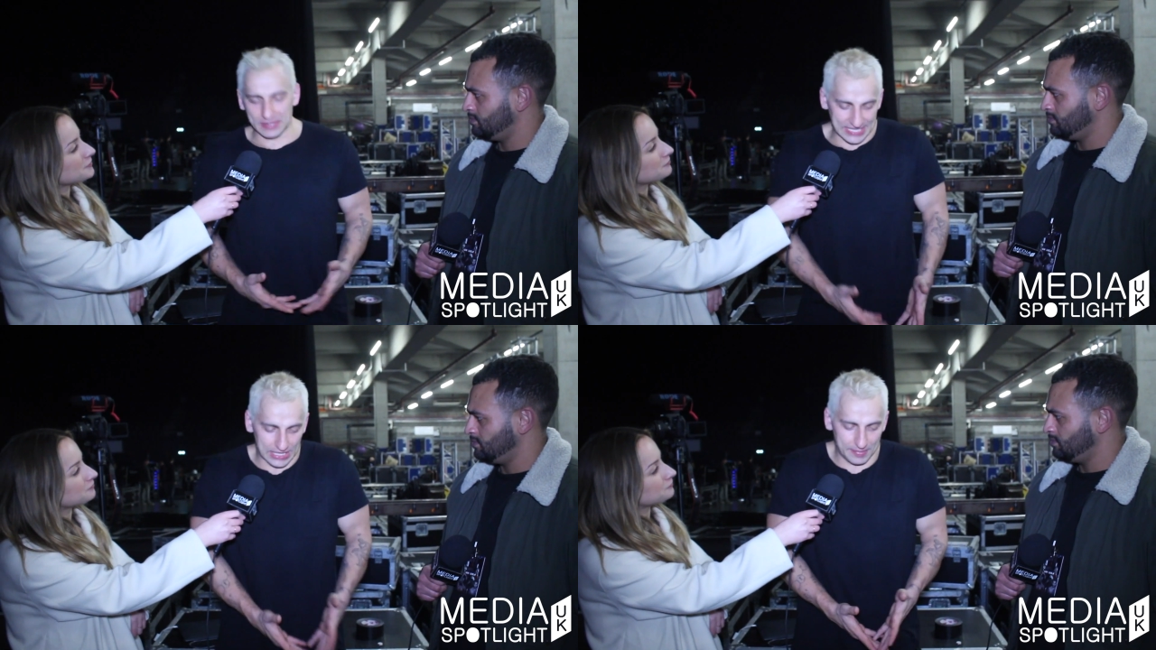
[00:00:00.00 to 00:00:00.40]

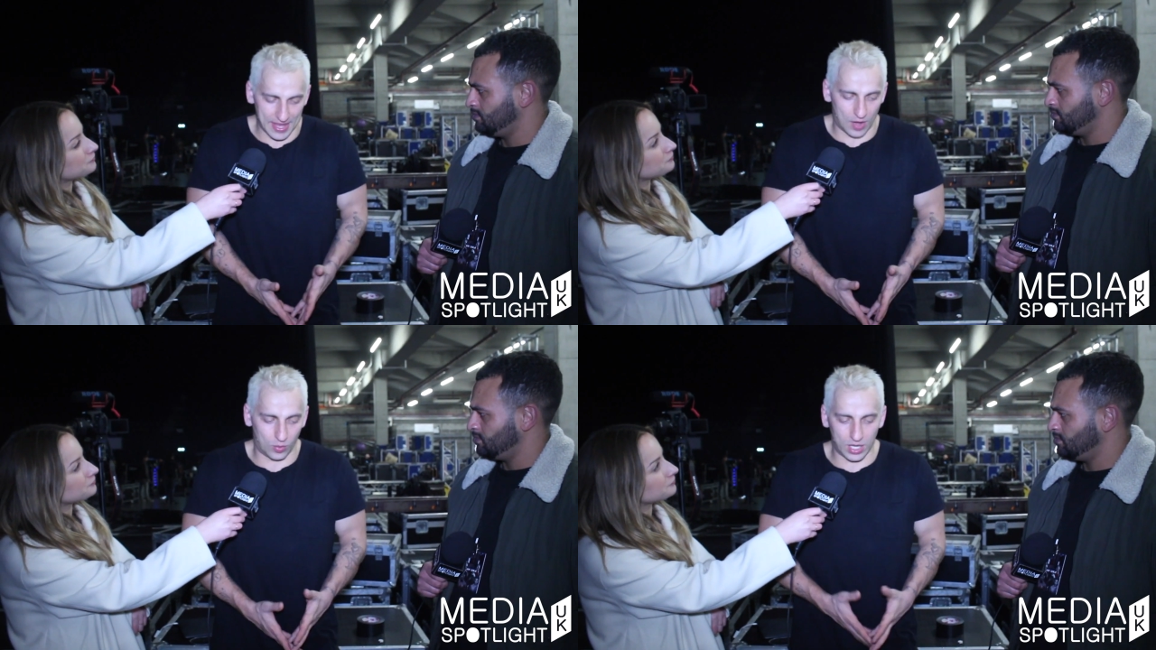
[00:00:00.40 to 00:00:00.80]
Speaker 1: People
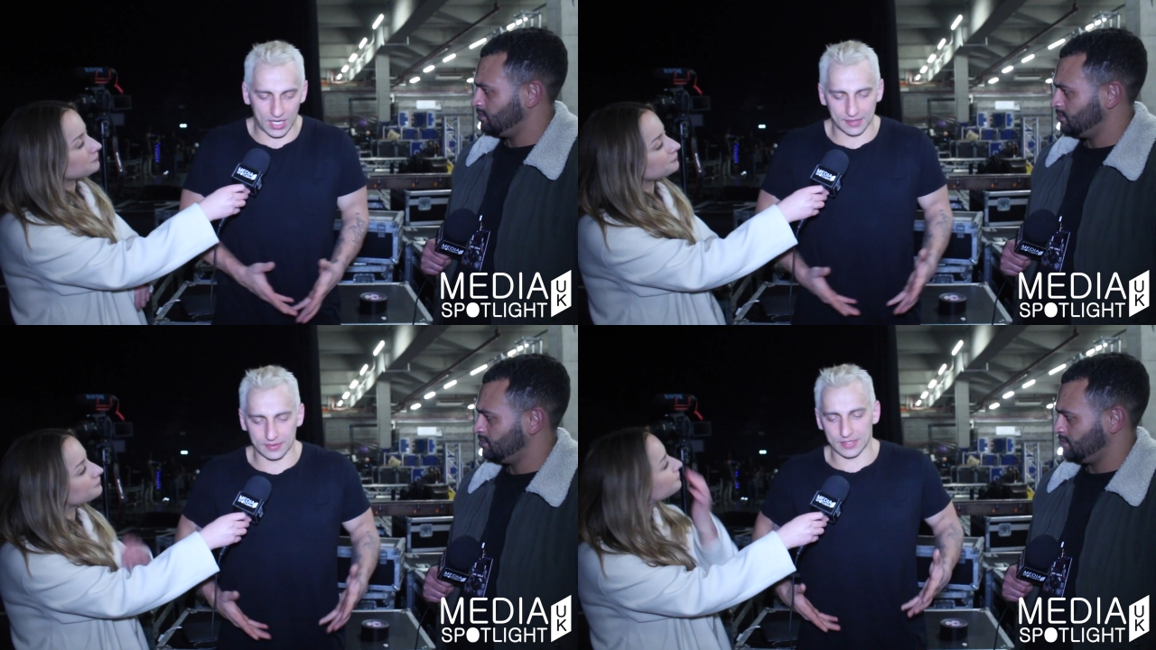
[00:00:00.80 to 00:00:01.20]
telling me I
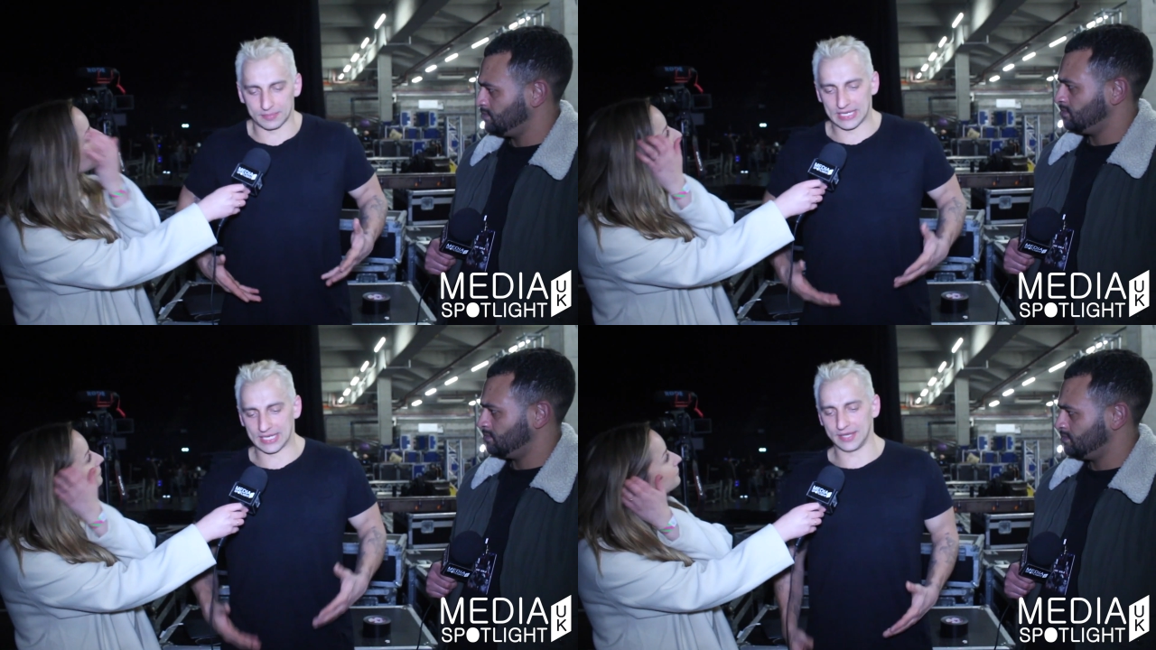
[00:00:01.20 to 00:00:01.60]

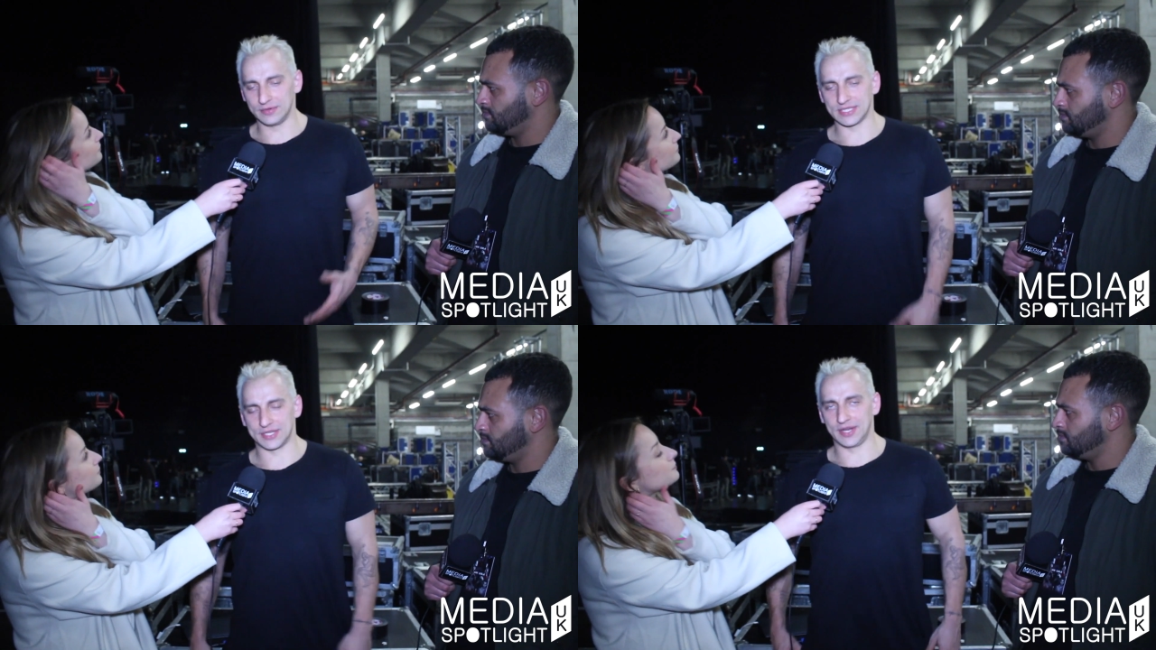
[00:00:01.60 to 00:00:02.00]
won,
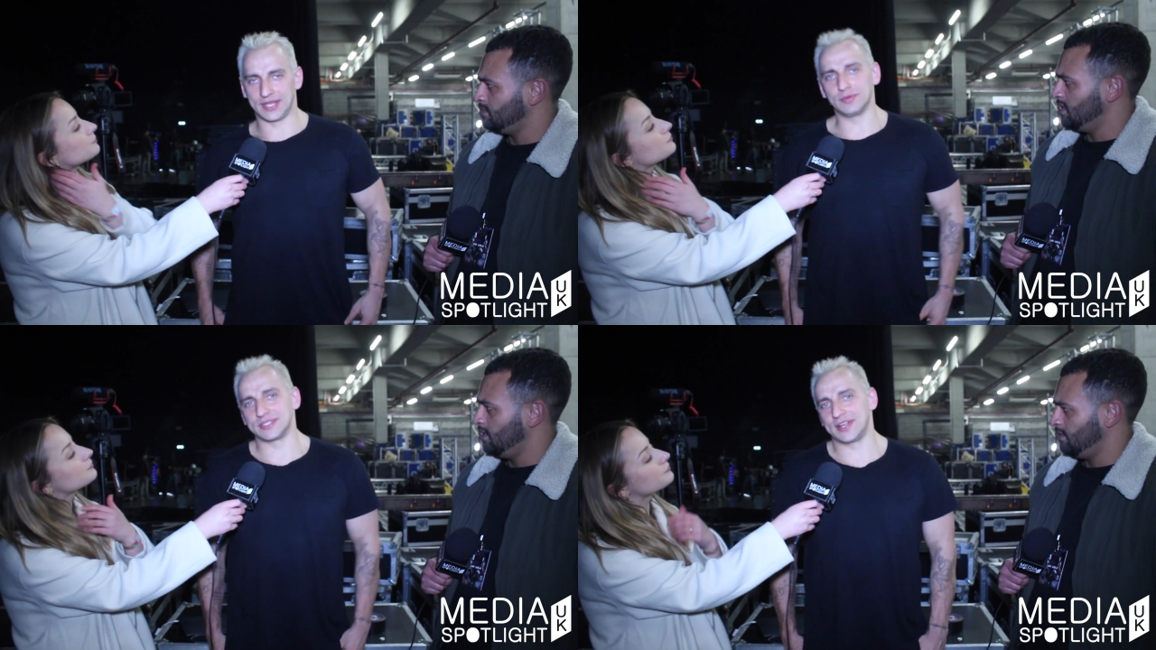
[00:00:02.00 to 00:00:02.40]
but it was a
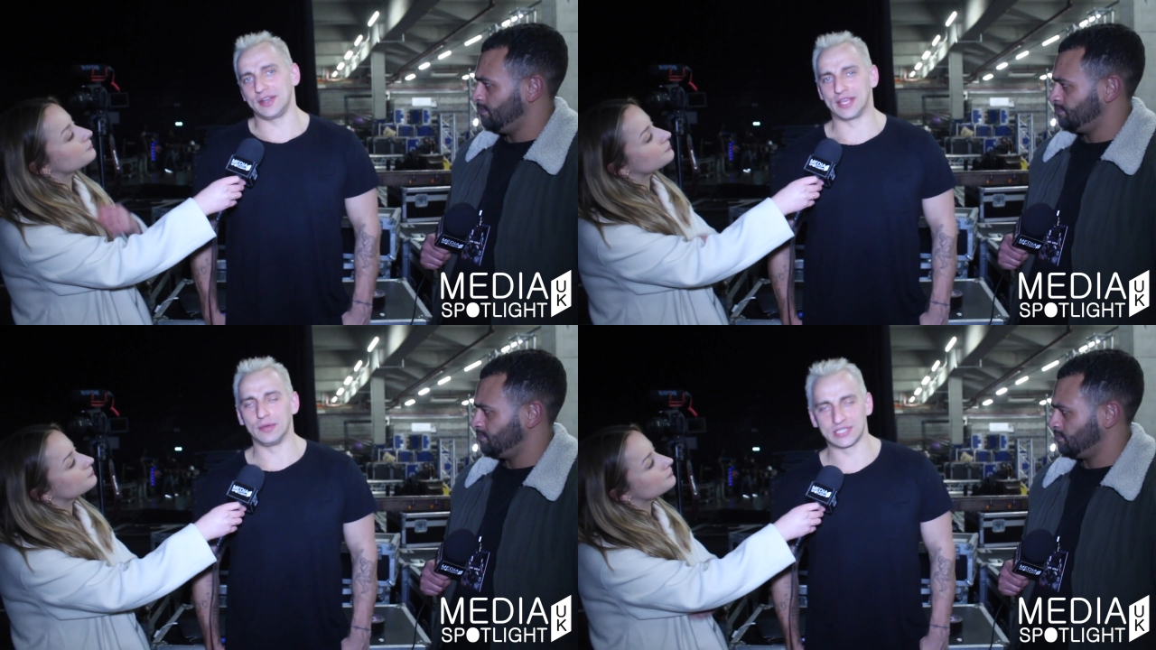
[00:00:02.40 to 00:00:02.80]
dirty, he
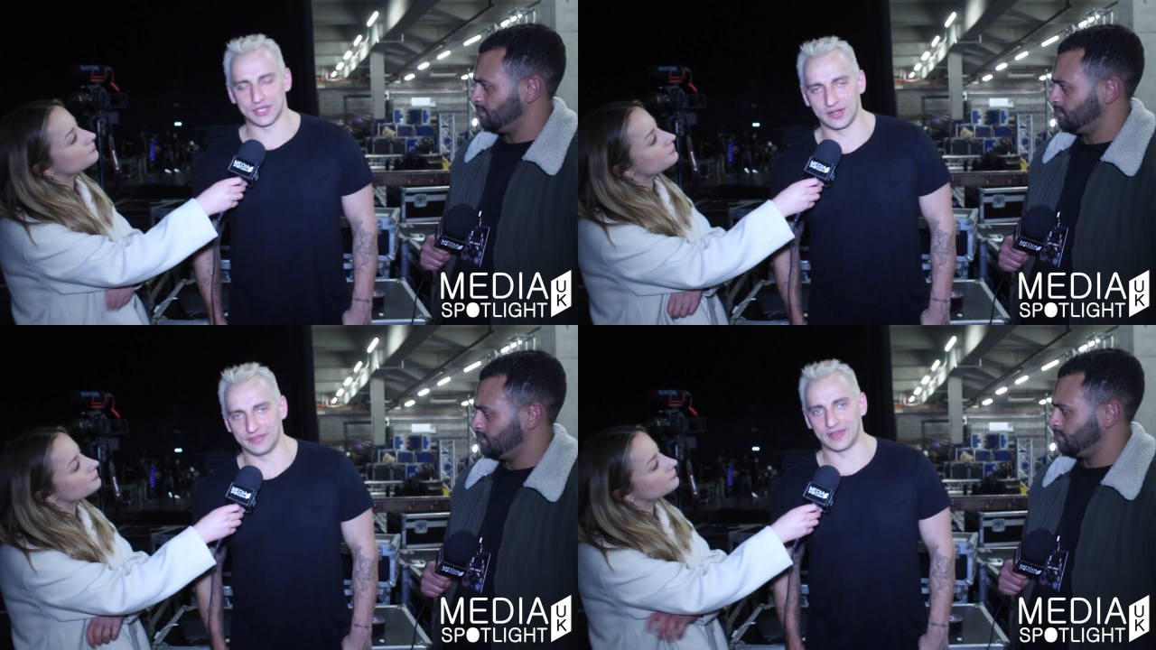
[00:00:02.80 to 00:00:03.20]
was
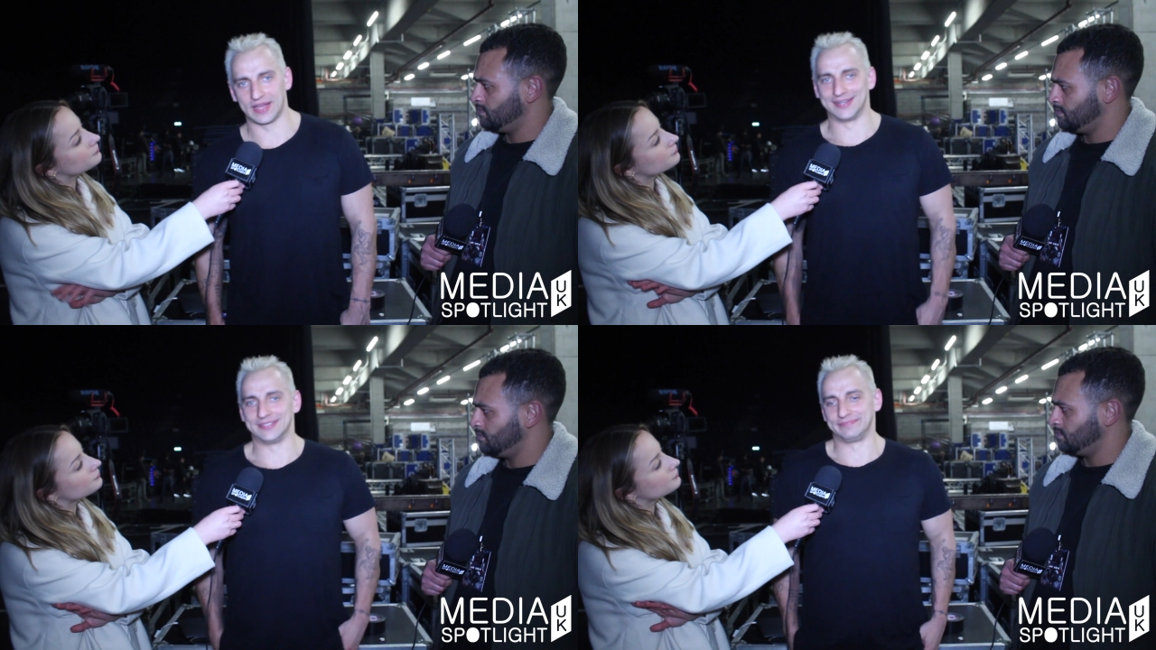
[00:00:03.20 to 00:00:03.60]
a
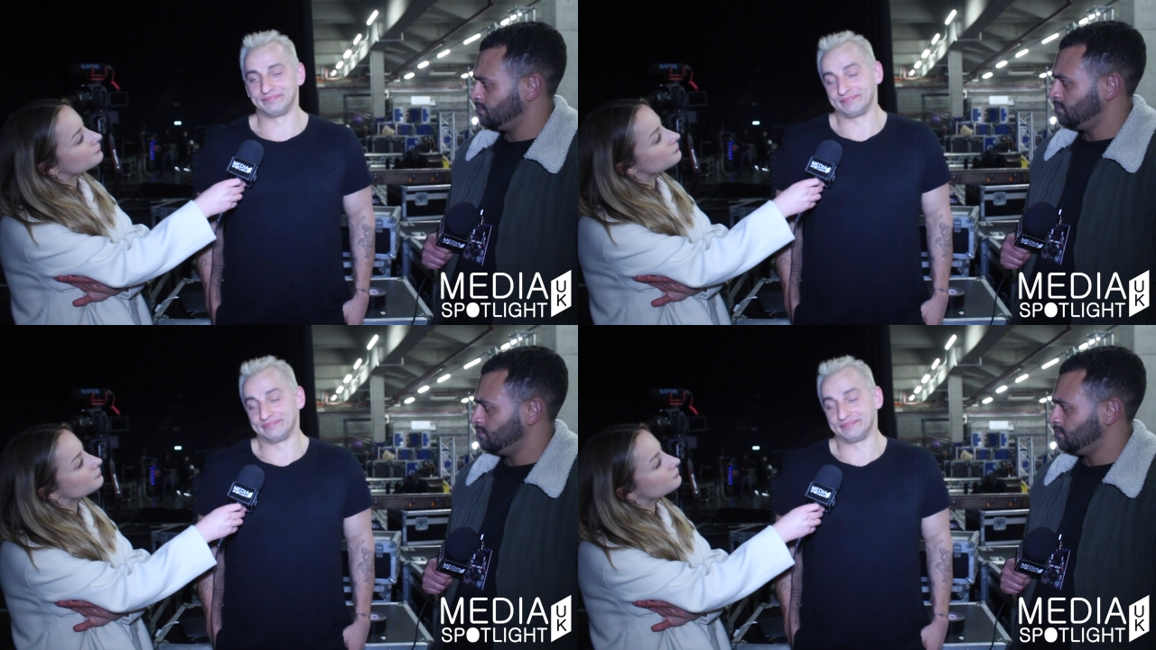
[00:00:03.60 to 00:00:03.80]
dirty fighter.